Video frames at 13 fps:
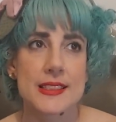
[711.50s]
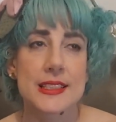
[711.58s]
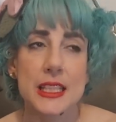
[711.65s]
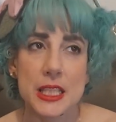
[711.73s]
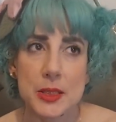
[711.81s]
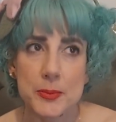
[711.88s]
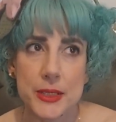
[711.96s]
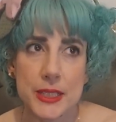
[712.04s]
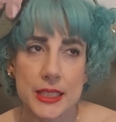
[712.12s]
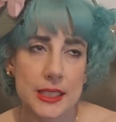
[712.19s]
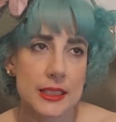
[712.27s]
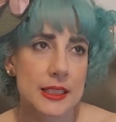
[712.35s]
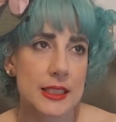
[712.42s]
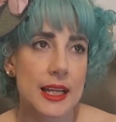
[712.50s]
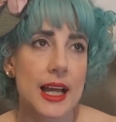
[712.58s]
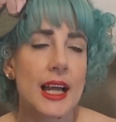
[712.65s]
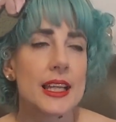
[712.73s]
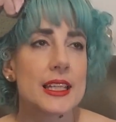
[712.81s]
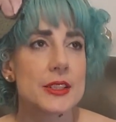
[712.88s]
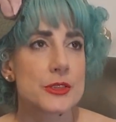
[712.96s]
sleeping.
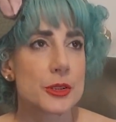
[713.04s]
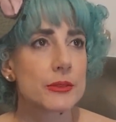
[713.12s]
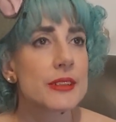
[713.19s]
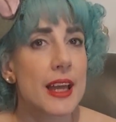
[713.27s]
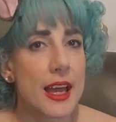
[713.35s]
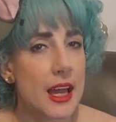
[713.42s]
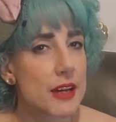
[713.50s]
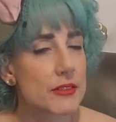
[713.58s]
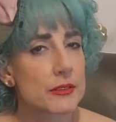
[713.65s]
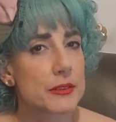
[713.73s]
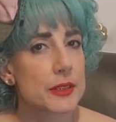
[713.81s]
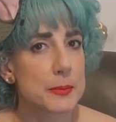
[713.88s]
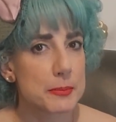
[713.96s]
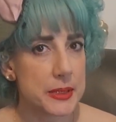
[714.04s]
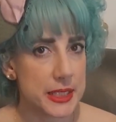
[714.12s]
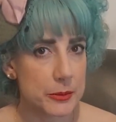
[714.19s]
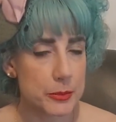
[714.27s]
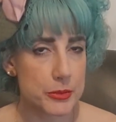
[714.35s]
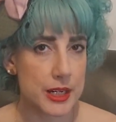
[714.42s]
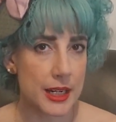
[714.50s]
I don't have a very
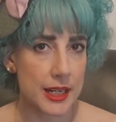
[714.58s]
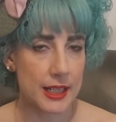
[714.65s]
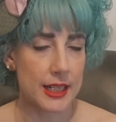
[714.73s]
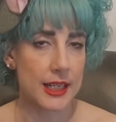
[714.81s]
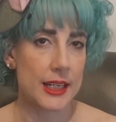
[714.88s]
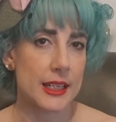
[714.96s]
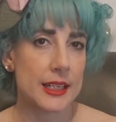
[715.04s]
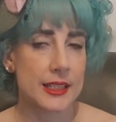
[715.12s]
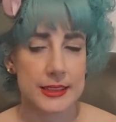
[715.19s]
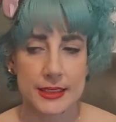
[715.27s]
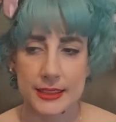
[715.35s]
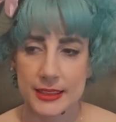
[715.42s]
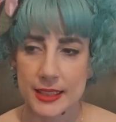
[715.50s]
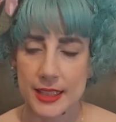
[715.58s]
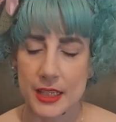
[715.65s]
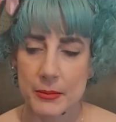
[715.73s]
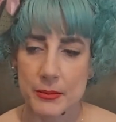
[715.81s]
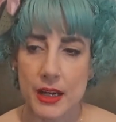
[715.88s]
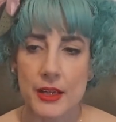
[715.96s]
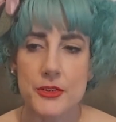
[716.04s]
big bra. I
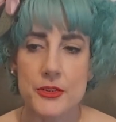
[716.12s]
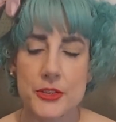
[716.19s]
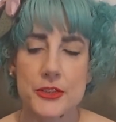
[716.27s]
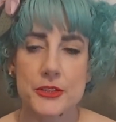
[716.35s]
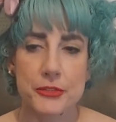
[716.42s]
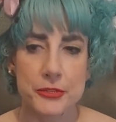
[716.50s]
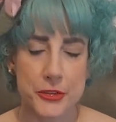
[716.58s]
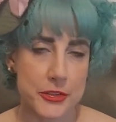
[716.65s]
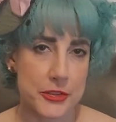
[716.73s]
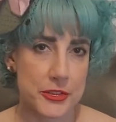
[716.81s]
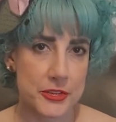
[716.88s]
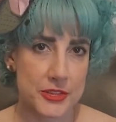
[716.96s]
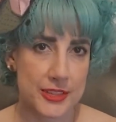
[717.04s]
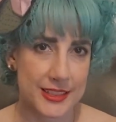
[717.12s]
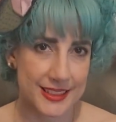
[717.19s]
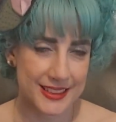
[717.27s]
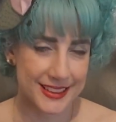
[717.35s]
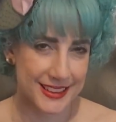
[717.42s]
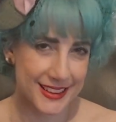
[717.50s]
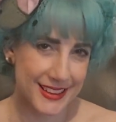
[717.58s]
am under the first
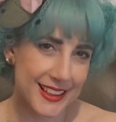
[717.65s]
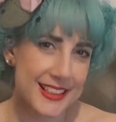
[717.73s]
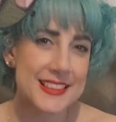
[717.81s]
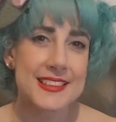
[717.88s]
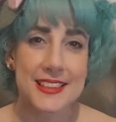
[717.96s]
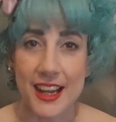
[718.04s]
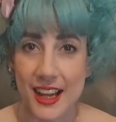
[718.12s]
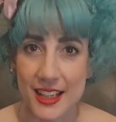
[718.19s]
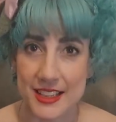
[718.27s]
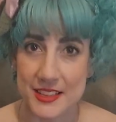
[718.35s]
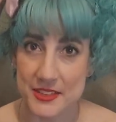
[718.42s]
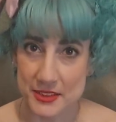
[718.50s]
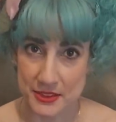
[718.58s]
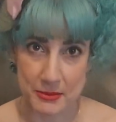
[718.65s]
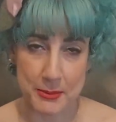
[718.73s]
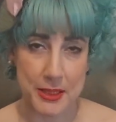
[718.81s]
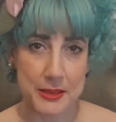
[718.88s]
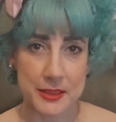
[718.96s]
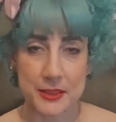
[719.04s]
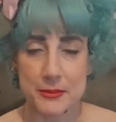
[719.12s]
size
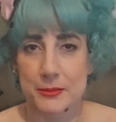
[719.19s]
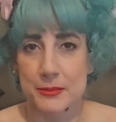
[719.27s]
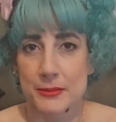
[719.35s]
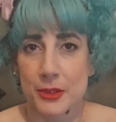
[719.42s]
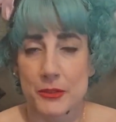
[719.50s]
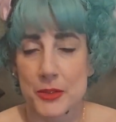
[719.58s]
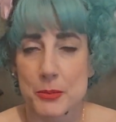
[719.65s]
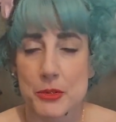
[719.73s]
of the